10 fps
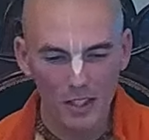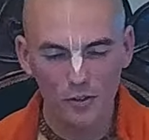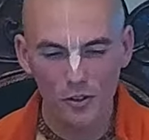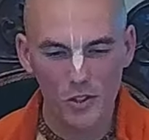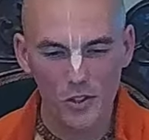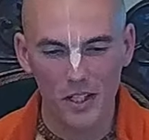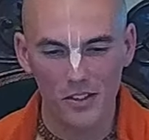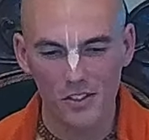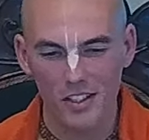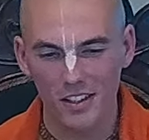And of course, we
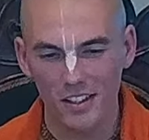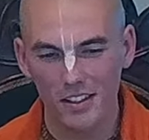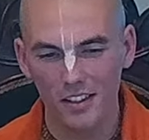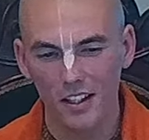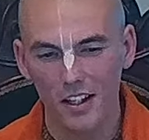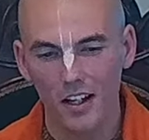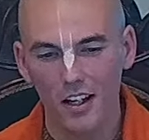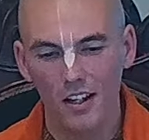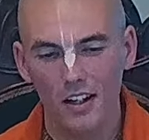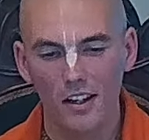understand that
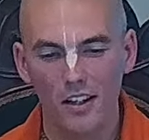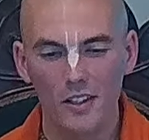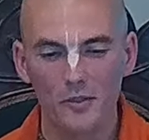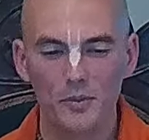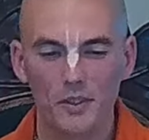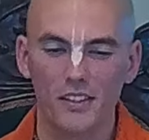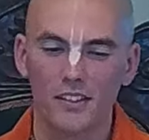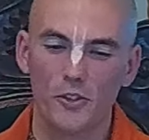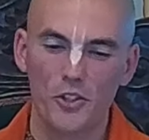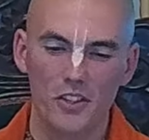
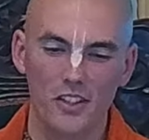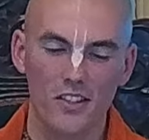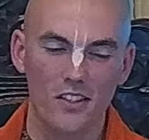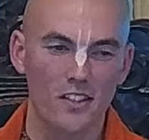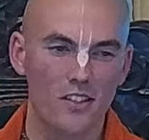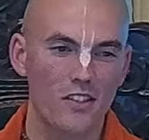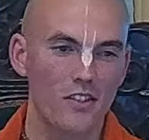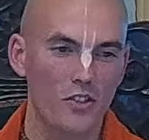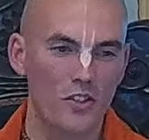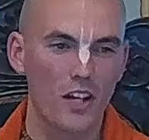that Krishna is
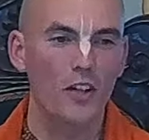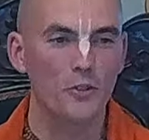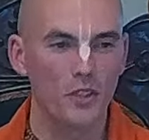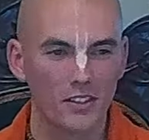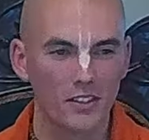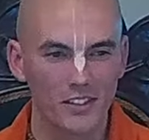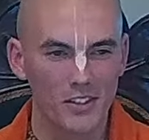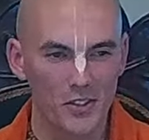saguna.